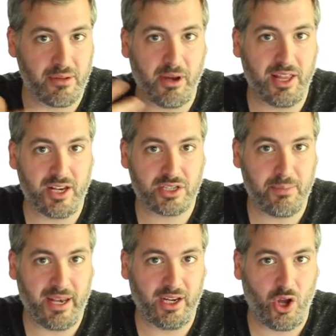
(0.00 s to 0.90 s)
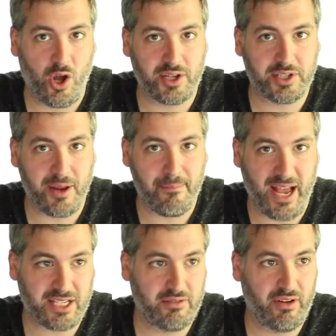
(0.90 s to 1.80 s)
the money they're spending caused a
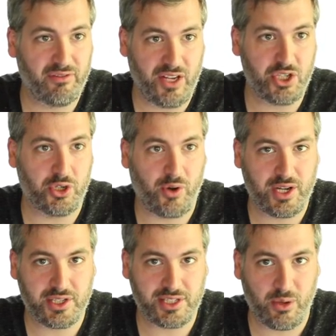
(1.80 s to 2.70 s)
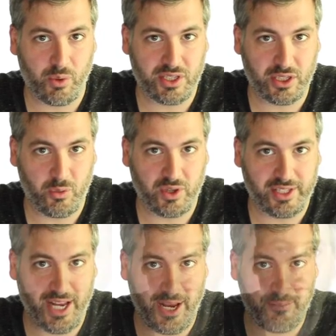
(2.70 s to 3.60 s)
massive inflation crisis that we're dealing with
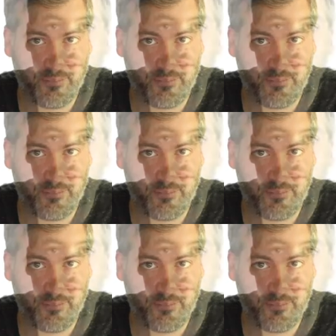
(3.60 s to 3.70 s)
today.